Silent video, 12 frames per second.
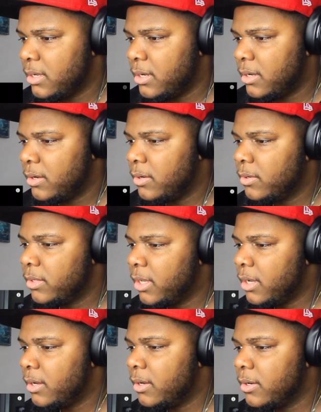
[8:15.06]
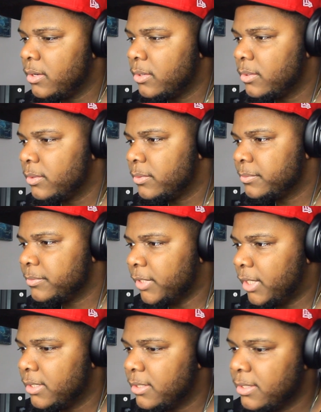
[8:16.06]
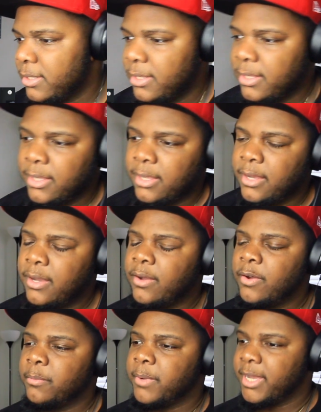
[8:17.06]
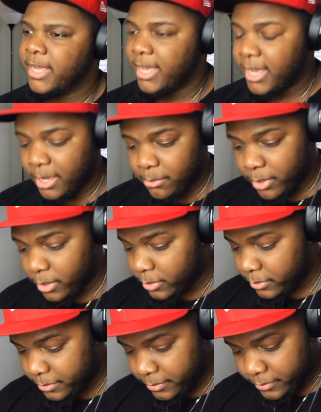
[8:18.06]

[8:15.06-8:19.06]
Oh no. Oh my god, bro.